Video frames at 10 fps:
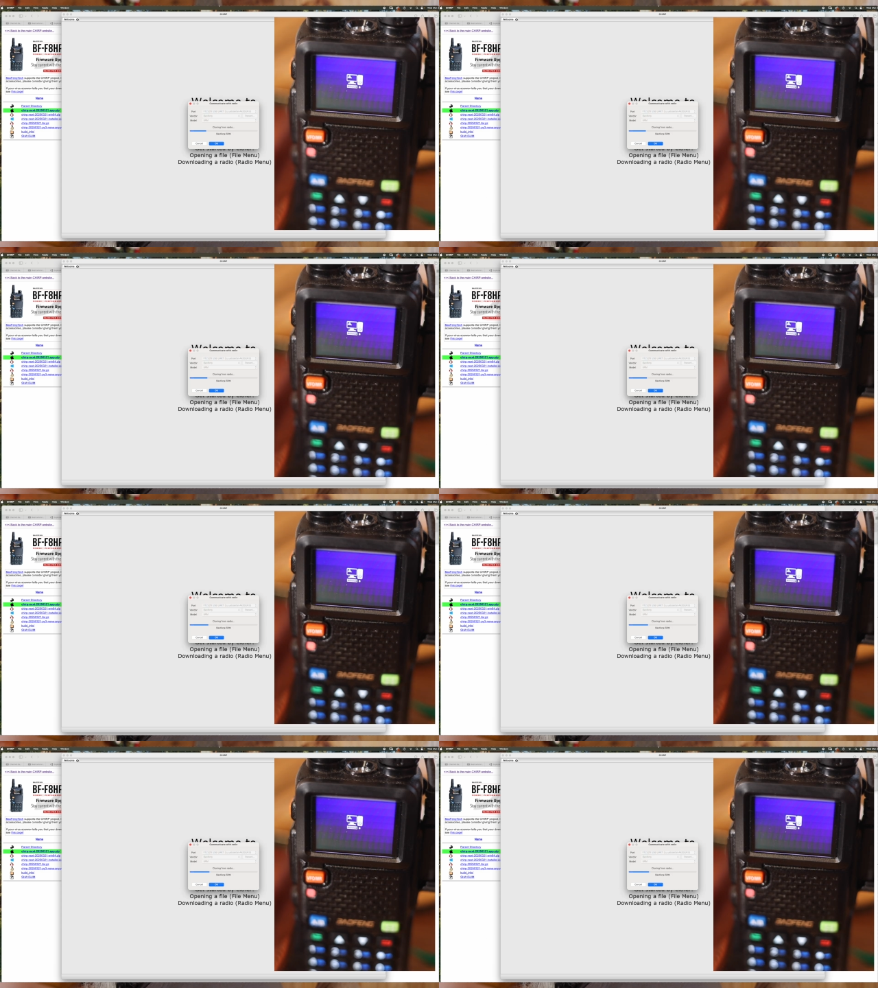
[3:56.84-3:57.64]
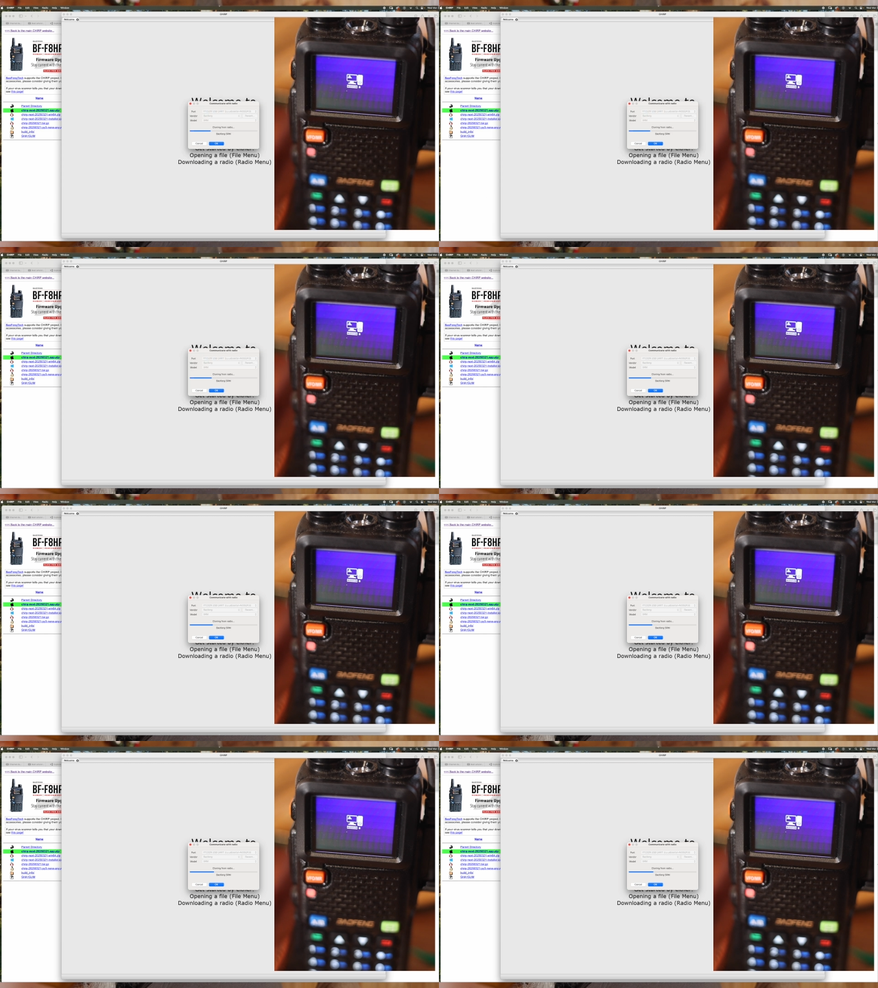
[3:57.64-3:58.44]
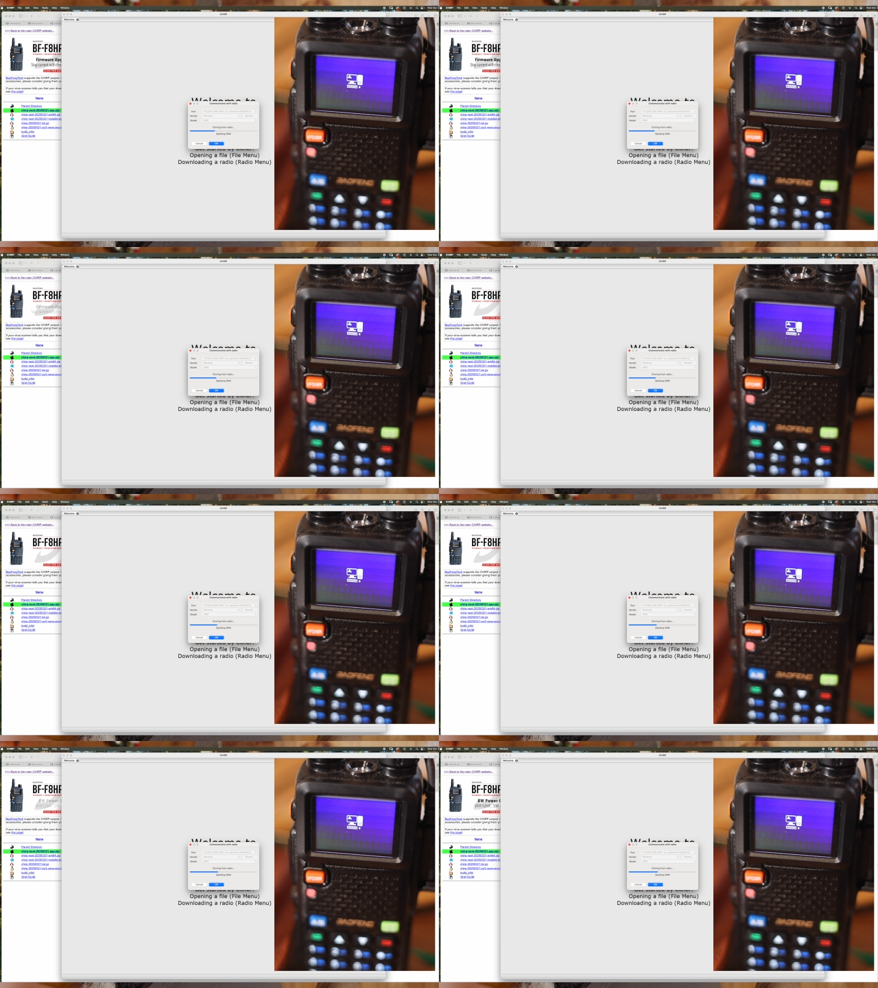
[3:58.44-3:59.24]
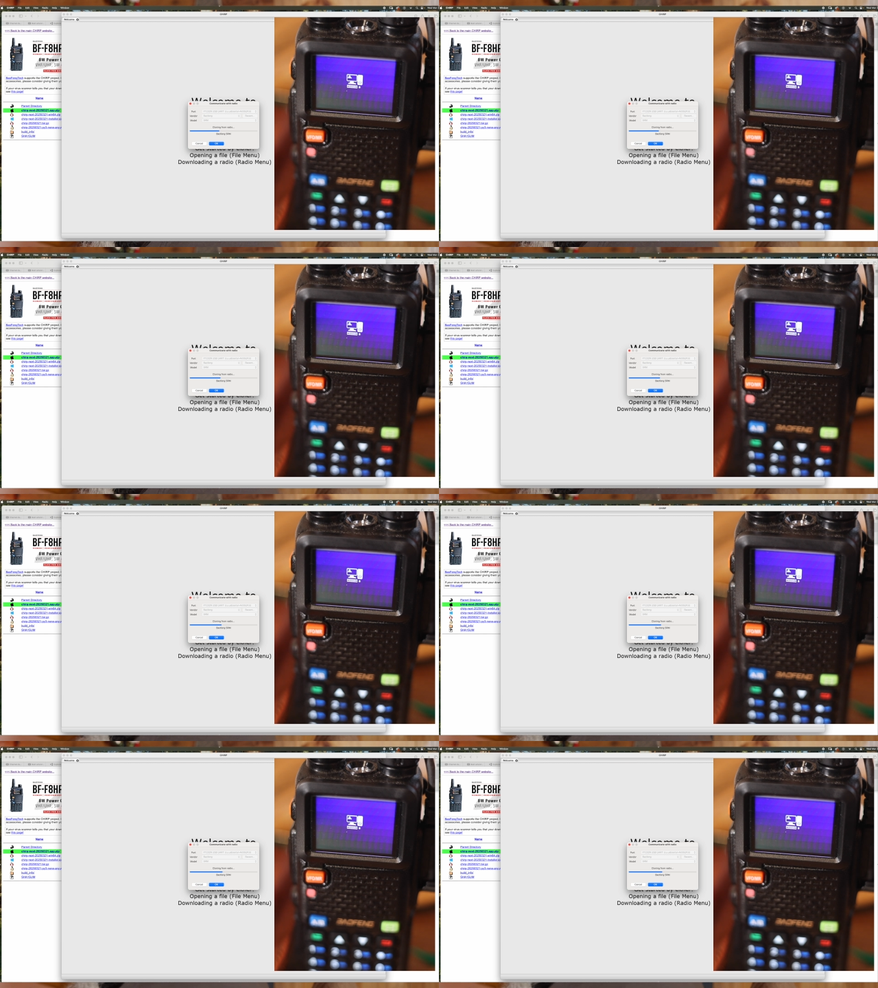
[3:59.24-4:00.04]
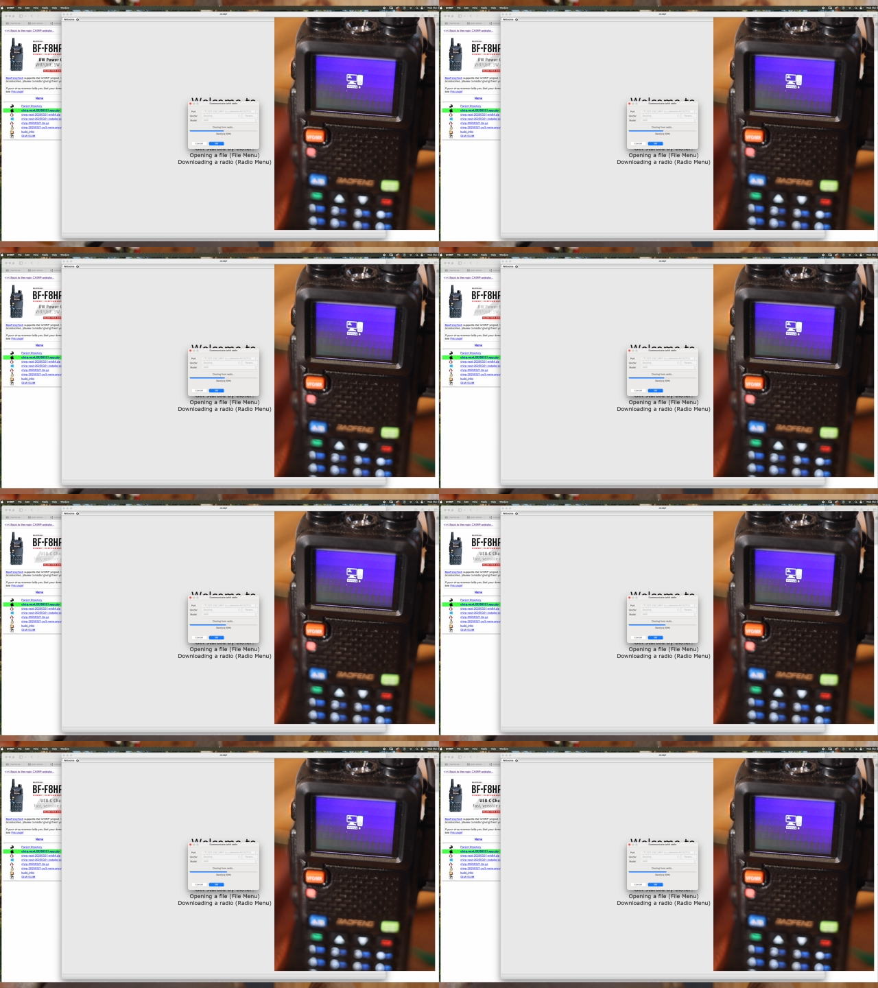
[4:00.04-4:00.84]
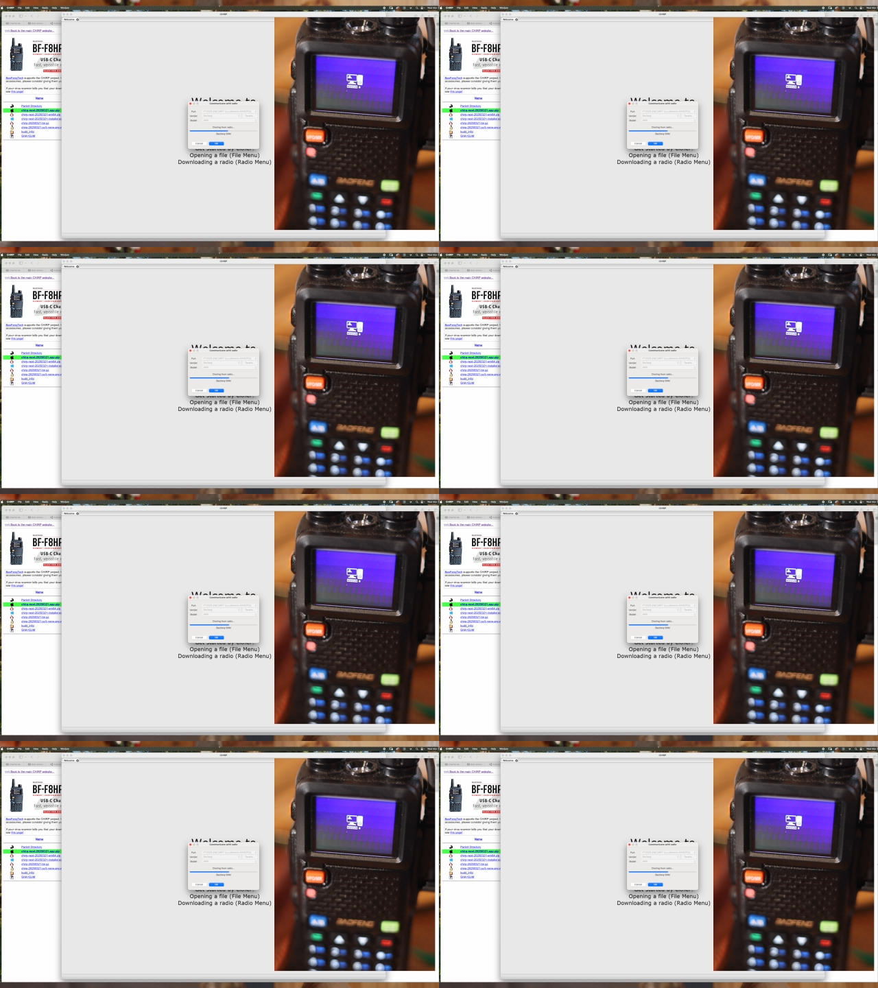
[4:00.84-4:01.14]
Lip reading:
(no speaker visible)